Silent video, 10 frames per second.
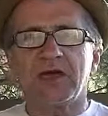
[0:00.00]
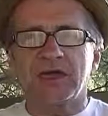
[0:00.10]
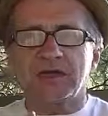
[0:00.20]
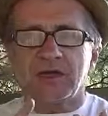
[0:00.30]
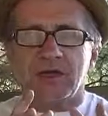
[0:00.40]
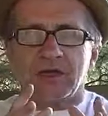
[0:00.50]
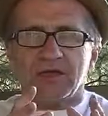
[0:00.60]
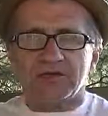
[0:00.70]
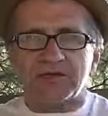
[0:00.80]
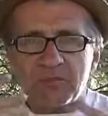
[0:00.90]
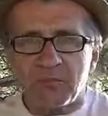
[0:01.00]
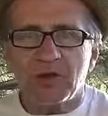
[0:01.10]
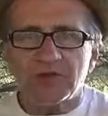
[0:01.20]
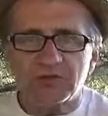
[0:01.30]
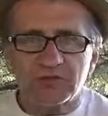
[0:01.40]
and
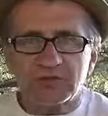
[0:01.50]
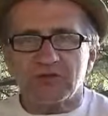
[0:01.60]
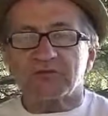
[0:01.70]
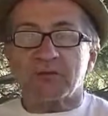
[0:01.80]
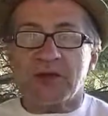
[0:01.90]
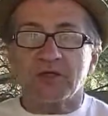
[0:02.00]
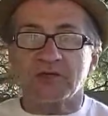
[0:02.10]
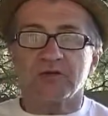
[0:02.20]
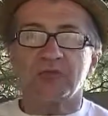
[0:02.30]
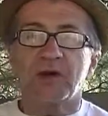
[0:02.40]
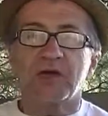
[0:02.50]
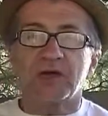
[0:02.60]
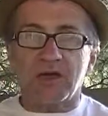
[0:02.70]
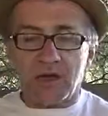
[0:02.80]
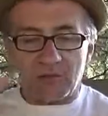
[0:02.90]
separate yourself from others
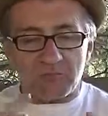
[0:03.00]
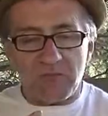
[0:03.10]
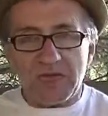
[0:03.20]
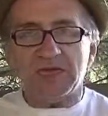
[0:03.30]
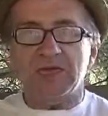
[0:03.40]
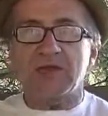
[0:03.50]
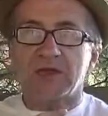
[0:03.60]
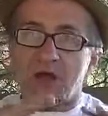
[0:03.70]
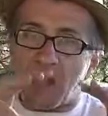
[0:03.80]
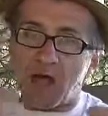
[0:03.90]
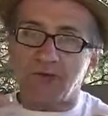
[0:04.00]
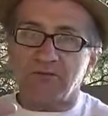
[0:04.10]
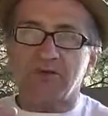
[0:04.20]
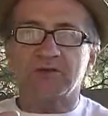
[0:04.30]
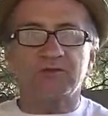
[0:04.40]
by making it
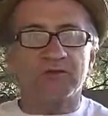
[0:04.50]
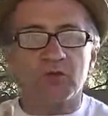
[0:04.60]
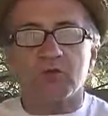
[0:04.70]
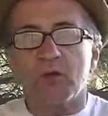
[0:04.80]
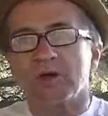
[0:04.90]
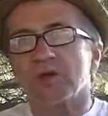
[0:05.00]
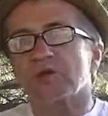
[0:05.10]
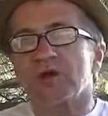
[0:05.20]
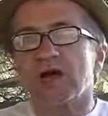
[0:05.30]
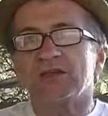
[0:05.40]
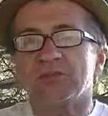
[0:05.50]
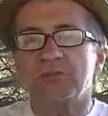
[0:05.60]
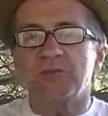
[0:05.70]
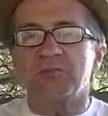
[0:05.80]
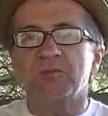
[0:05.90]
obvious that you're one of those kinds of
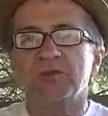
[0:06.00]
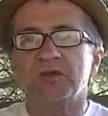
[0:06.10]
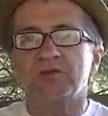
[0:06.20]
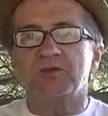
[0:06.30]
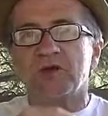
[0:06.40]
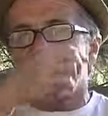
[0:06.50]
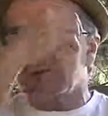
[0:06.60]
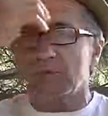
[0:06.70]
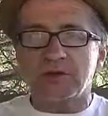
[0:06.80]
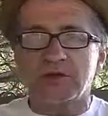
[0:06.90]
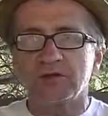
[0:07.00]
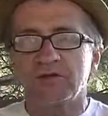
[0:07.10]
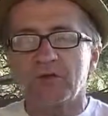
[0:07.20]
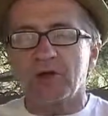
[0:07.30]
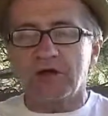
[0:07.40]
people because you've got it written on your
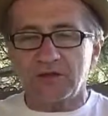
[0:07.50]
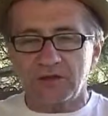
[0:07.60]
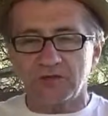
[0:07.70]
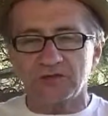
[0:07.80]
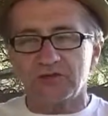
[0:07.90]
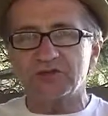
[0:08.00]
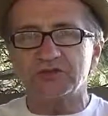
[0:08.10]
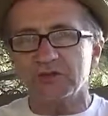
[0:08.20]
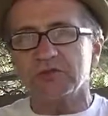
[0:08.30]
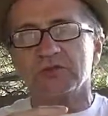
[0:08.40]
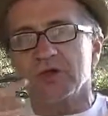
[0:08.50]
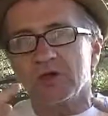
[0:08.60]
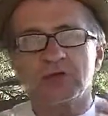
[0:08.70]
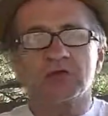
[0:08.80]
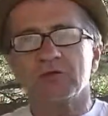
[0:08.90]
forehead and on your t-shirt and
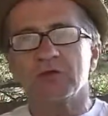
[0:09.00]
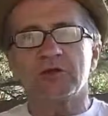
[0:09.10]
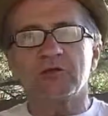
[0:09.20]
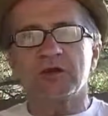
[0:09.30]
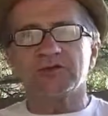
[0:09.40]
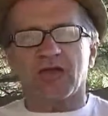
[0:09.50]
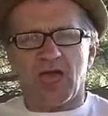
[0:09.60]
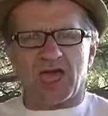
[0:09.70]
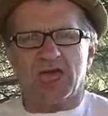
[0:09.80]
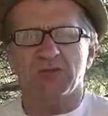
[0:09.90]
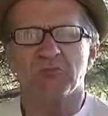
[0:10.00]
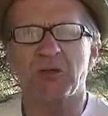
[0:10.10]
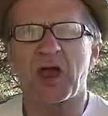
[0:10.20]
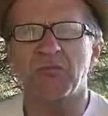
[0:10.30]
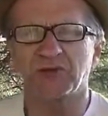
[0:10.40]
you know you're running around saying hey
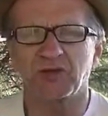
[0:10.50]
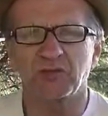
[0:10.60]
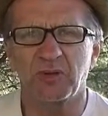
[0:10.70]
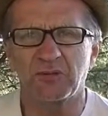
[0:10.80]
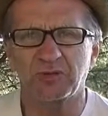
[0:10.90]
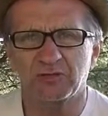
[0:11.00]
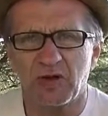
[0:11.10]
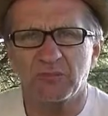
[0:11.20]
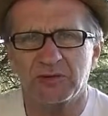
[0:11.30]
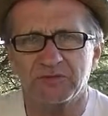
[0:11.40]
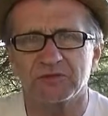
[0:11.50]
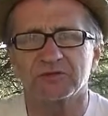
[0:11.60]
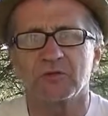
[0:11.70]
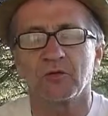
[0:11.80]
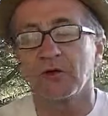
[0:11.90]
but i'm a southern baptist so i believe this
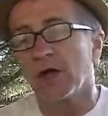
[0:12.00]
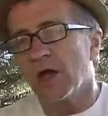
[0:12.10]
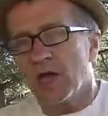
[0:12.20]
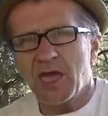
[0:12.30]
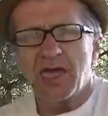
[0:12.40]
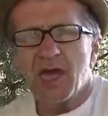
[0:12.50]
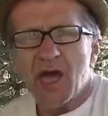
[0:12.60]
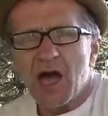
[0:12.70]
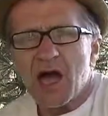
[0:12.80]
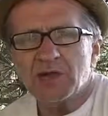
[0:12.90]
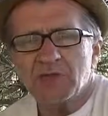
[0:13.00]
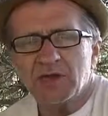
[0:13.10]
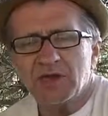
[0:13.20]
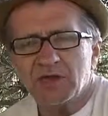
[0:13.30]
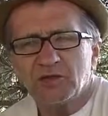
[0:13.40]
or hey i'm
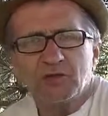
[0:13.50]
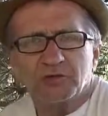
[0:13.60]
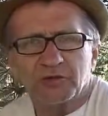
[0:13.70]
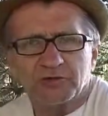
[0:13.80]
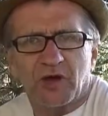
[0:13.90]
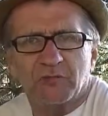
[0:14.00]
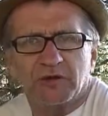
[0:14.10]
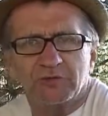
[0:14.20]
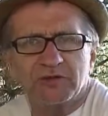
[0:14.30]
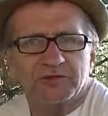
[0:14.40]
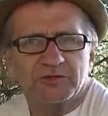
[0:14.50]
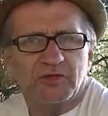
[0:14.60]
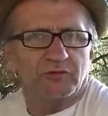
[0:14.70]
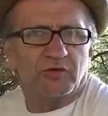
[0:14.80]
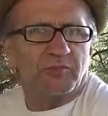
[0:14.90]
a lutheran so i believe this and you
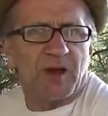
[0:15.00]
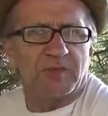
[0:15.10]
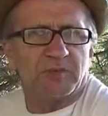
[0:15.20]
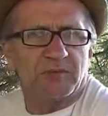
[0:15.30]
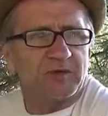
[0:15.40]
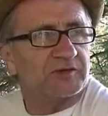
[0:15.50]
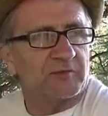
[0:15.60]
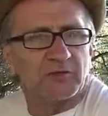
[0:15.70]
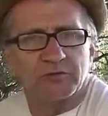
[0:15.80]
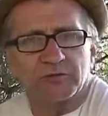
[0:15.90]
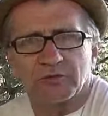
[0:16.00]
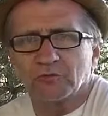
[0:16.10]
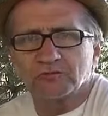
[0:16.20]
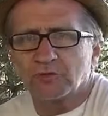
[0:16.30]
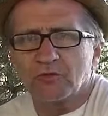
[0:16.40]
know don't bother me because i'm a lutheran don't
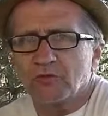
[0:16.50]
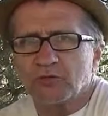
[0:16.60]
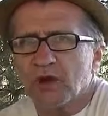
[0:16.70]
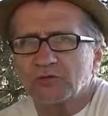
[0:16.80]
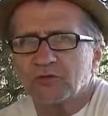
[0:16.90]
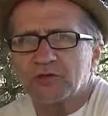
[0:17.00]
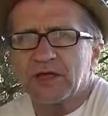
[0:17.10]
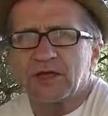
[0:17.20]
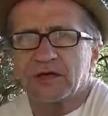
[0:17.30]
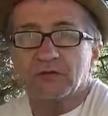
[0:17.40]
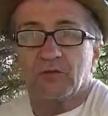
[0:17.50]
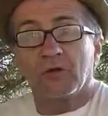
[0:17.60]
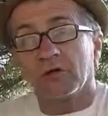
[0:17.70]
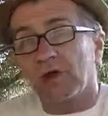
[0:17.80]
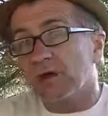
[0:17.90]
don't cross over that line
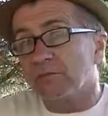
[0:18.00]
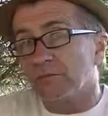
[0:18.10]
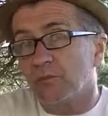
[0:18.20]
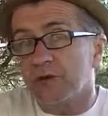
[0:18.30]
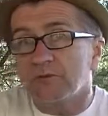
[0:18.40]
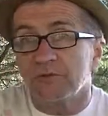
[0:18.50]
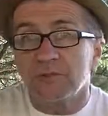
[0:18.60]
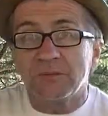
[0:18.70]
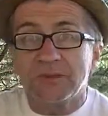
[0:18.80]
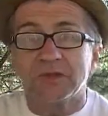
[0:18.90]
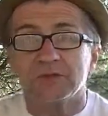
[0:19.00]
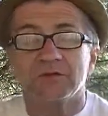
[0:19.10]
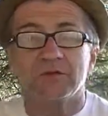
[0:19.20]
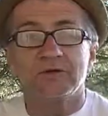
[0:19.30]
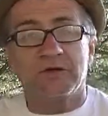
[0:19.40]
or i'm whatever it may be you know
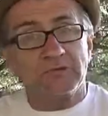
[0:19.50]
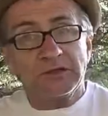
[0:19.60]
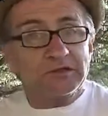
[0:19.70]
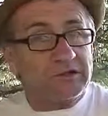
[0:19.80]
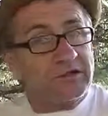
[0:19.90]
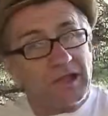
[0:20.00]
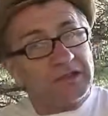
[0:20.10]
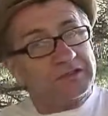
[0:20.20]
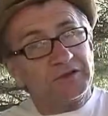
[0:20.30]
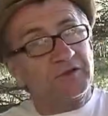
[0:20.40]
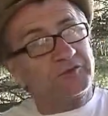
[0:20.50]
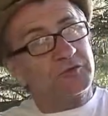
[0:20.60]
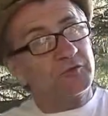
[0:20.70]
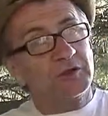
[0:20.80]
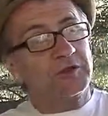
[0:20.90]
i was like well all right you know if
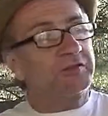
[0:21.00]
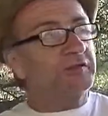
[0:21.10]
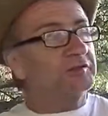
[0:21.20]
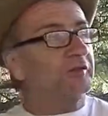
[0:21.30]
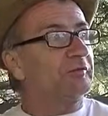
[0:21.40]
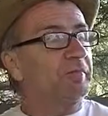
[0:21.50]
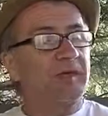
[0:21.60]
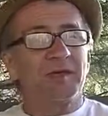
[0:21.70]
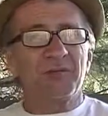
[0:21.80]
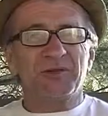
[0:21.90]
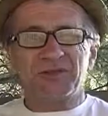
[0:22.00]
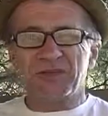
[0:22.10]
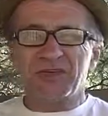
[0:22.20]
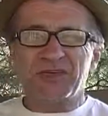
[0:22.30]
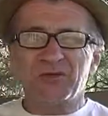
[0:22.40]
you really think so but do you
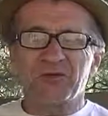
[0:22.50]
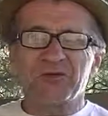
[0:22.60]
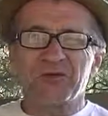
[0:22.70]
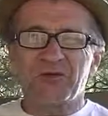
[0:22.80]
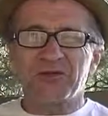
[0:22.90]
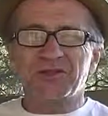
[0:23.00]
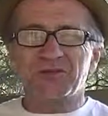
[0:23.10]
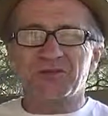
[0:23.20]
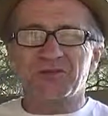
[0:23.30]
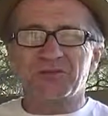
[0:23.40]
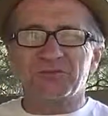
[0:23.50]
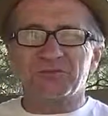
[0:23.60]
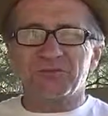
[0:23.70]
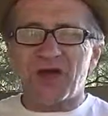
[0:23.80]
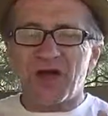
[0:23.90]
think you're really going to
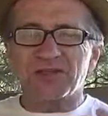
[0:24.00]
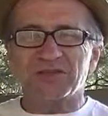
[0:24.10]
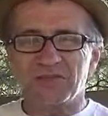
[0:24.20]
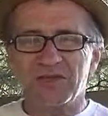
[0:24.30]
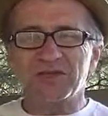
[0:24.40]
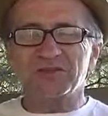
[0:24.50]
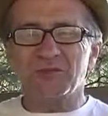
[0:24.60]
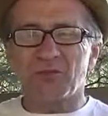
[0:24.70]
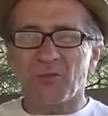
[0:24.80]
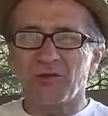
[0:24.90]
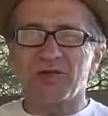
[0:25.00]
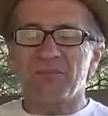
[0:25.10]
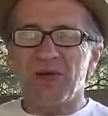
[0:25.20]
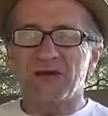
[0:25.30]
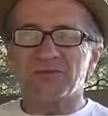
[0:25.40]
cause me to worry
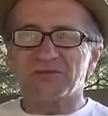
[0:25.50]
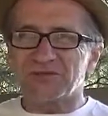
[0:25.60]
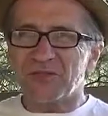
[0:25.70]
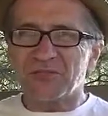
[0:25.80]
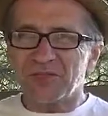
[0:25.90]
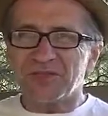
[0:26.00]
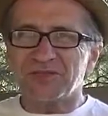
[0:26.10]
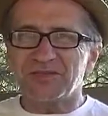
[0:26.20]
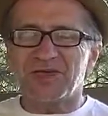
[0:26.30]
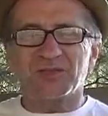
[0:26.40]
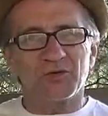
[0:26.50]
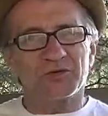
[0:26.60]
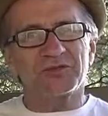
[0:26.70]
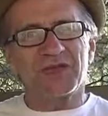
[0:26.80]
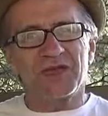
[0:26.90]
about something that you're
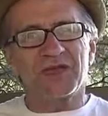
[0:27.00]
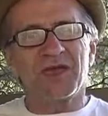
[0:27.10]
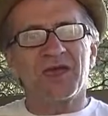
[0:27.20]
saying